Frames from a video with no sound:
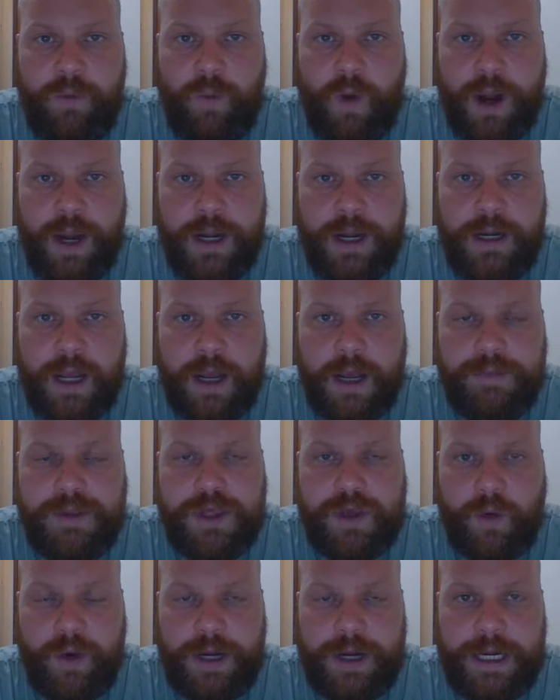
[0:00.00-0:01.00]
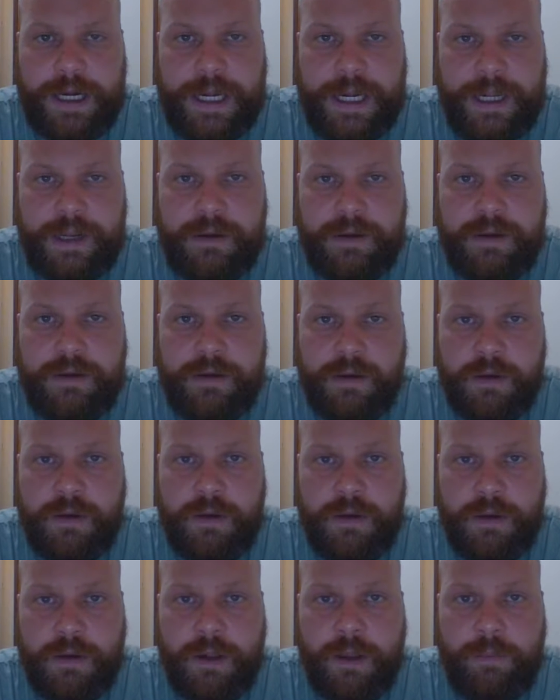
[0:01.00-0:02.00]
wind up joining
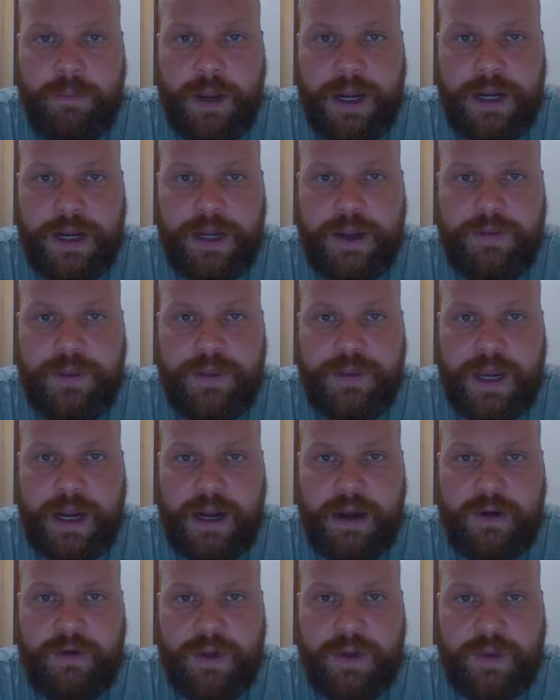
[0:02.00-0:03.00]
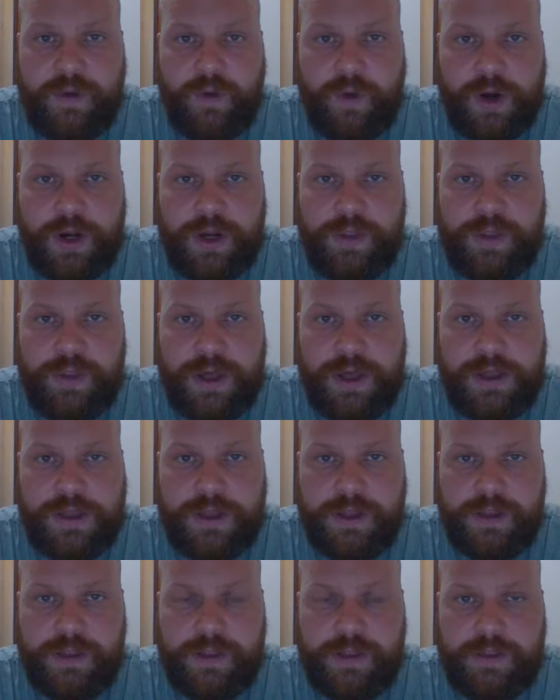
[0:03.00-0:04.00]
many of the terrorist
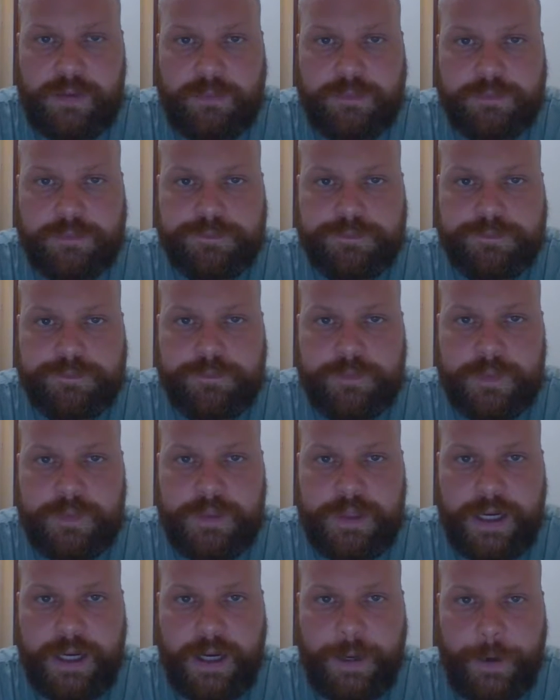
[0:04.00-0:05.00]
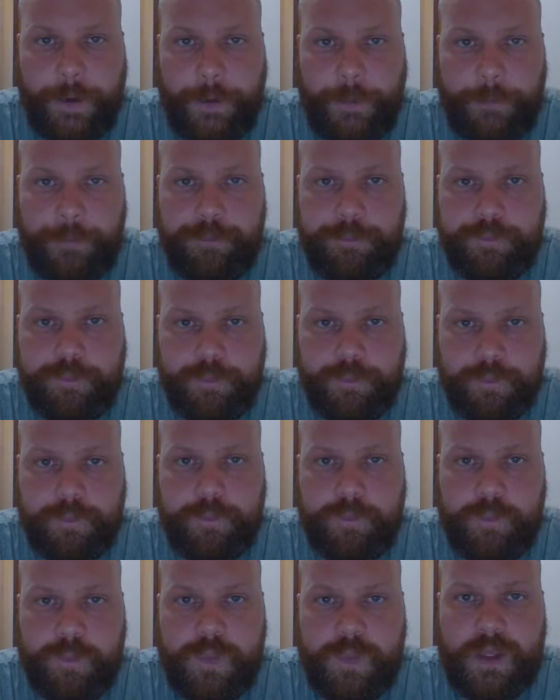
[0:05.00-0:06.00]
organizations. Now,
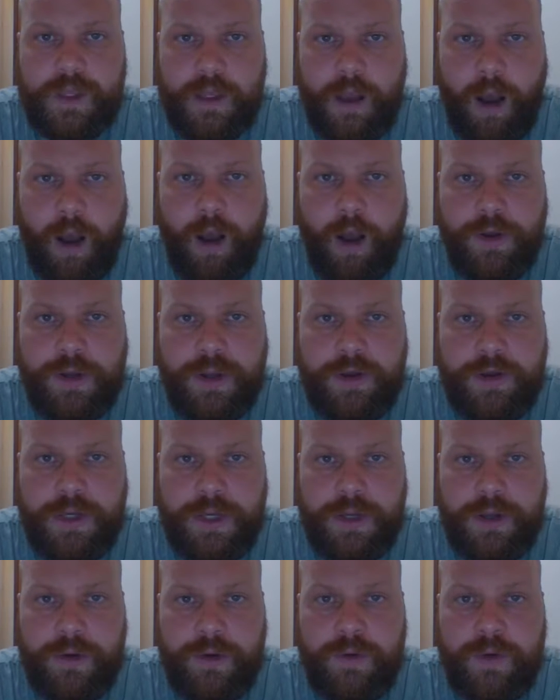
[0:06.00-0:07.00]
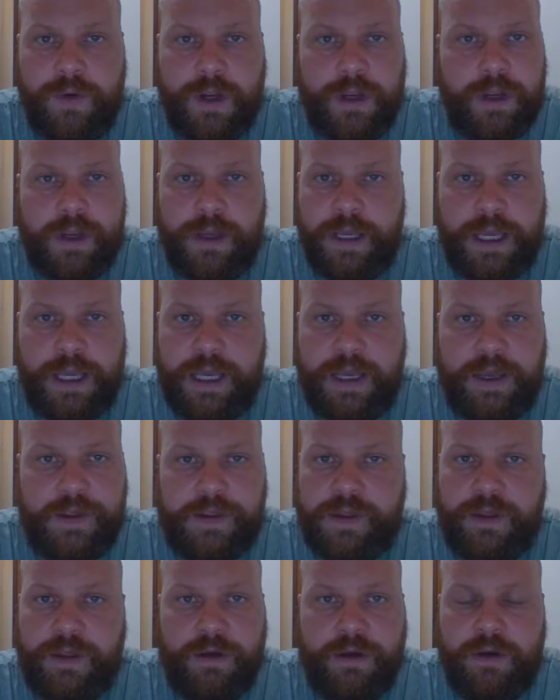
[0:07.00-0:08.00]
all you do
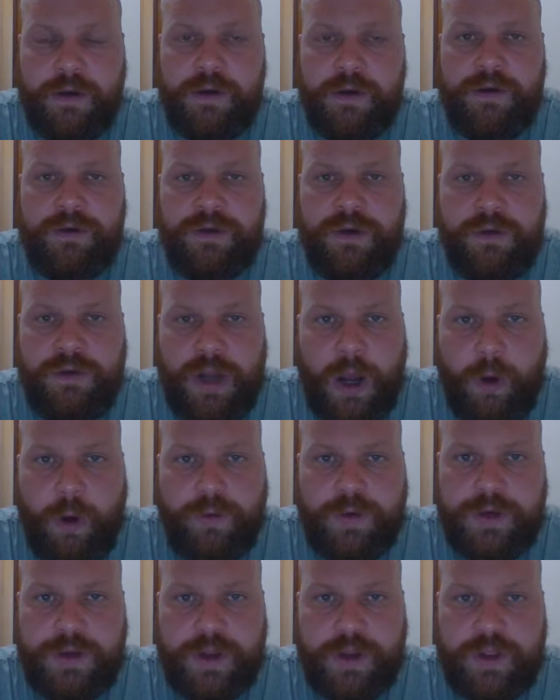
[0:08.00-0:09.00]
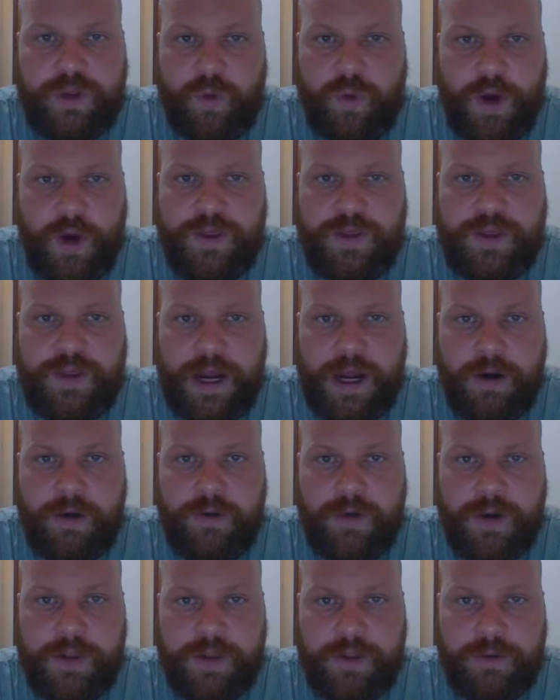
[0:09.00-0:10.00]
is you don't destroy the
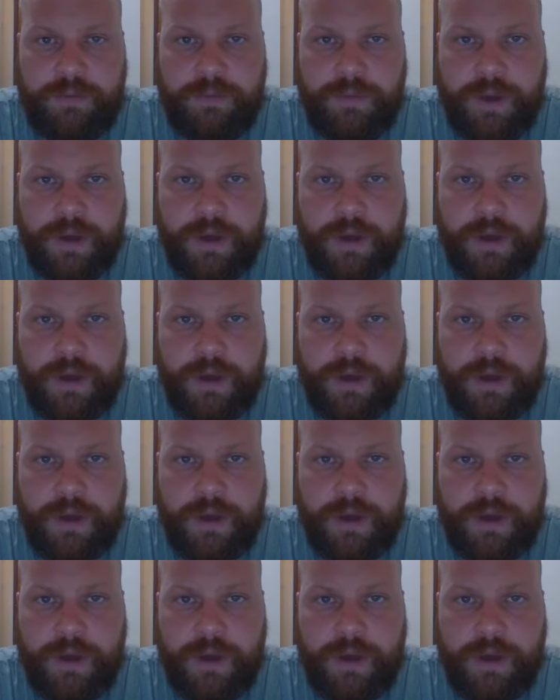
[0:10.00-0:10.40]
terrorism.